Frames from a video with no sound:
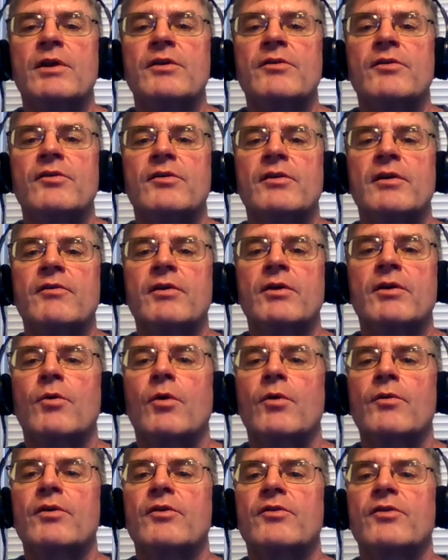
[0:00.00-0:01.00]
plays a significant
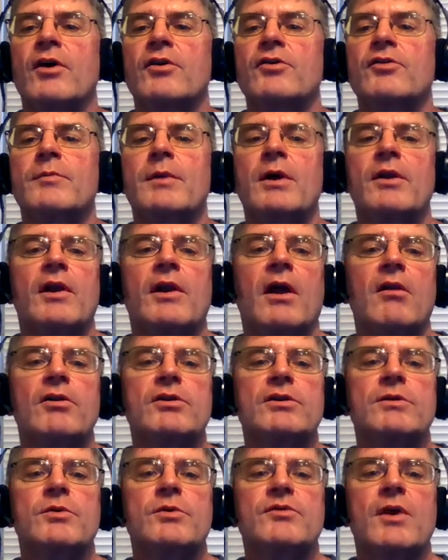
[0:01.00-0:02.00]
role in the discussion about
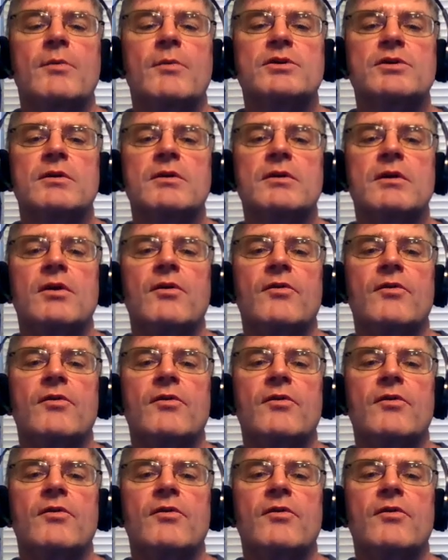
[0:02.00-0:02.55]
knowledge and perception.